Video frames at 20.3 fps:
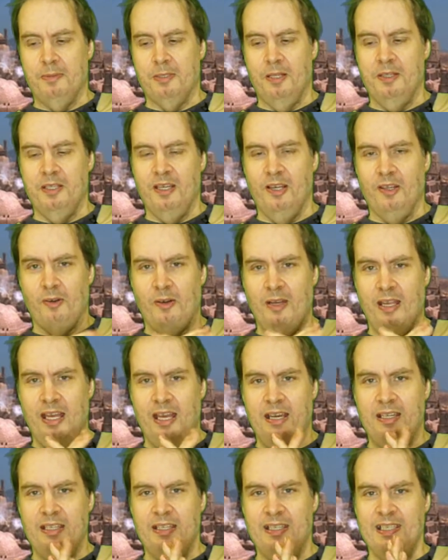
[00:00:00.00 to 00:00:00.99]
On the other
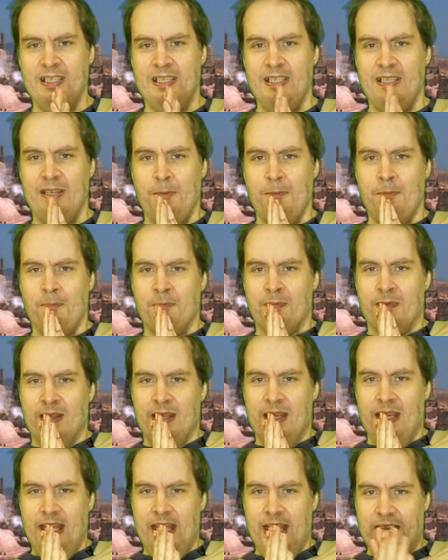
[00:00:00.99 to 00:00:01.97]
hand,
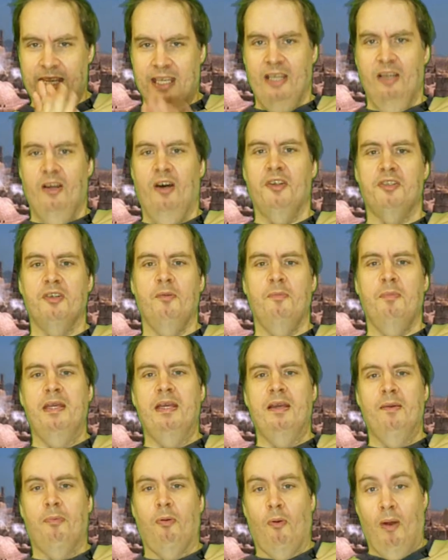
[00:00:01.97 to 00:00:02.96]
it can also be
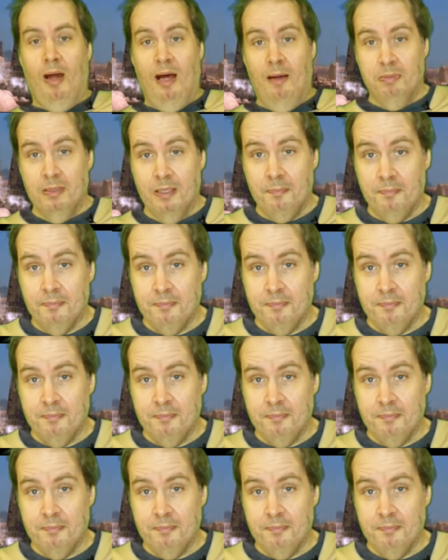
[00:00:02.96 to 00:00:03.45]
a problem